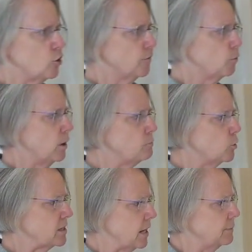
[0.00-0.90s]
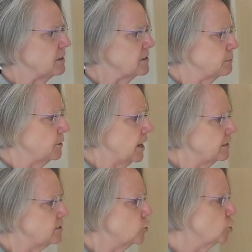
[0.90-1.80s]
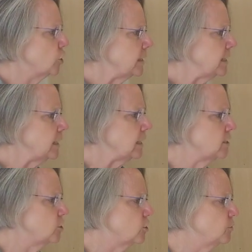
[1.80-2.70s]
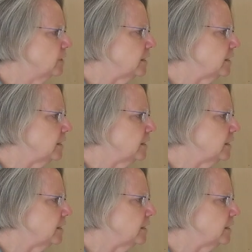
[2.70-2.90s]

go over one more time the supplies they're going to need to do